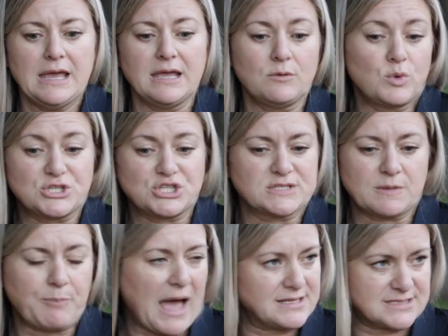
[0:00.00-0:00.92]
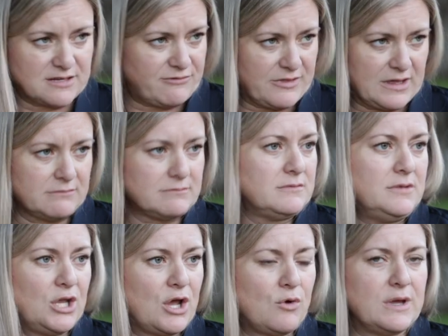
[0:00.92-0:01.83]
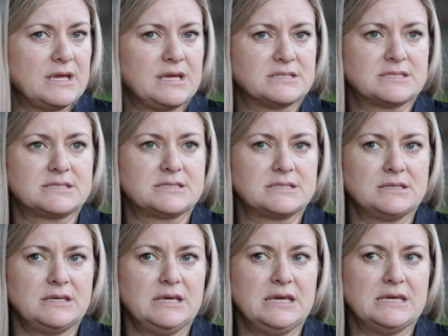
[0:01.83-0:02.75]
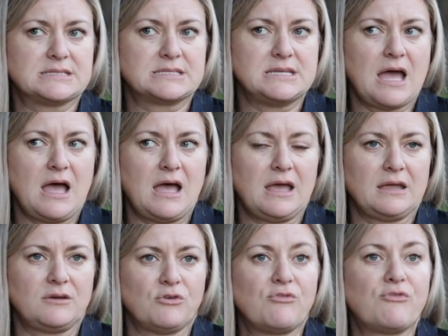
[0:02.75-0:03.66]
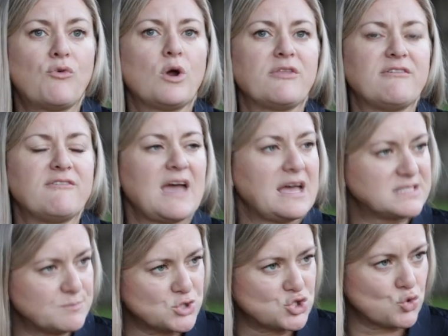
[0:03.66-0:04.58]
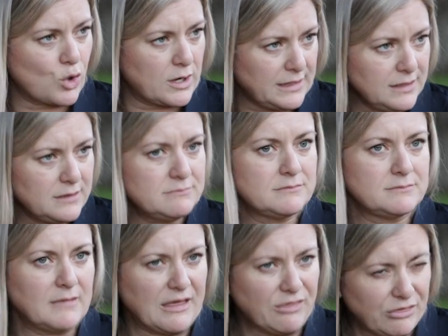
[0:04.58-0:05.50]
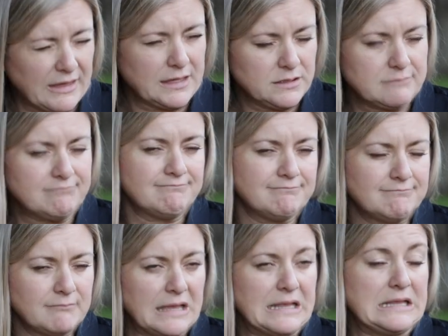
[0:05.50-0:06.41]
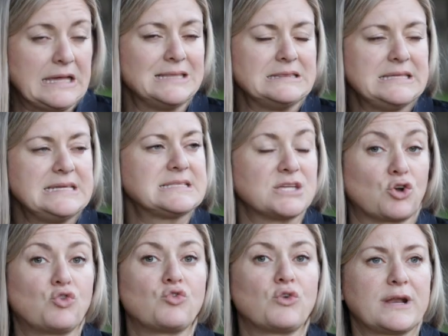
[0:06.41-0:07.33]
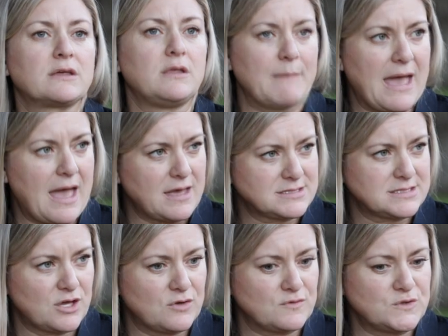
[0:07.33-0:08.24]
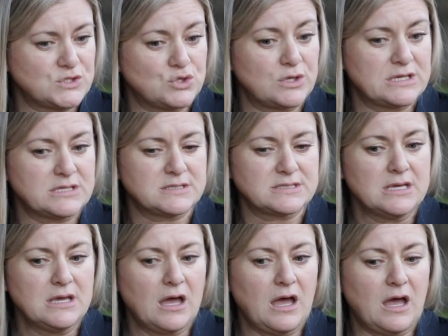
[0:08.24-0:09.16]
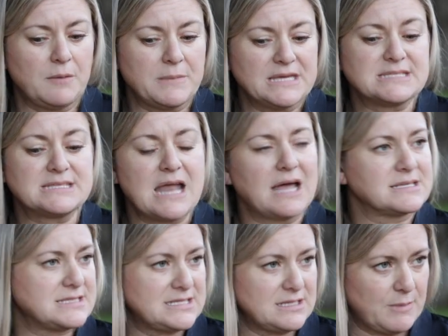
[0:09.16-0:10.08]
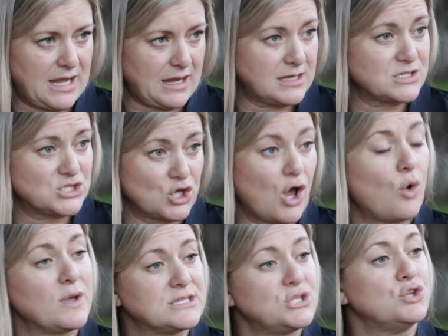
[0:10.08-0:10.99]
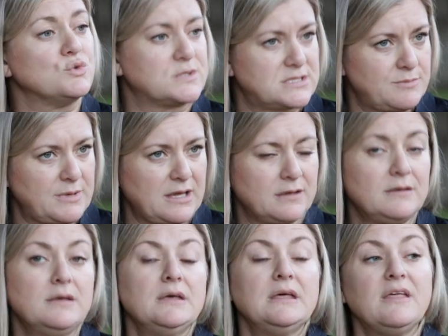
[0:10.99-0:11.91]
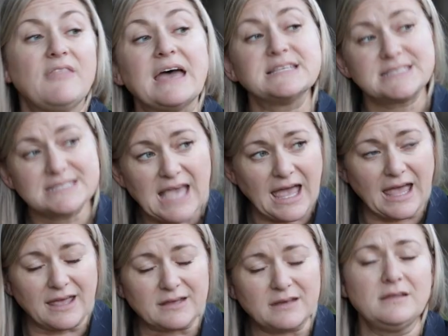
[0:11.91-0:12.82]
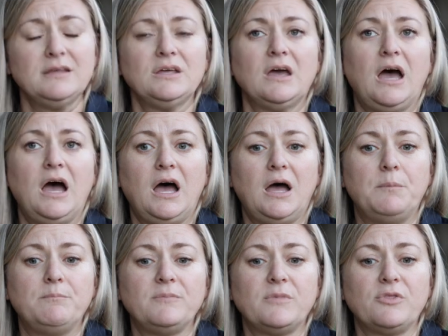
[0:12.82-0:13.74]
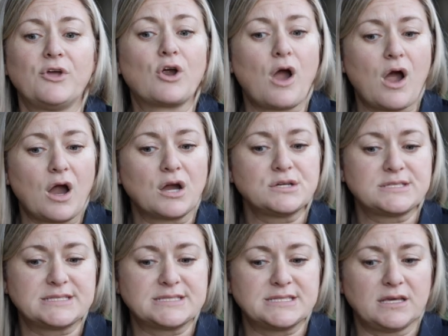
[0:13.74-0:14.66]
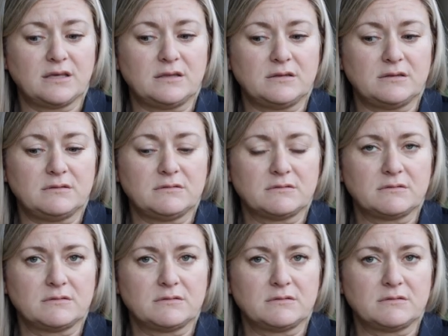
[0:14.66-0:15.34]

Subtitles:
which is a positive thing. It's not for the vast majority, I think, at least a critical mass of students, it's not as intimidating to go as it used to be. That said, there are still,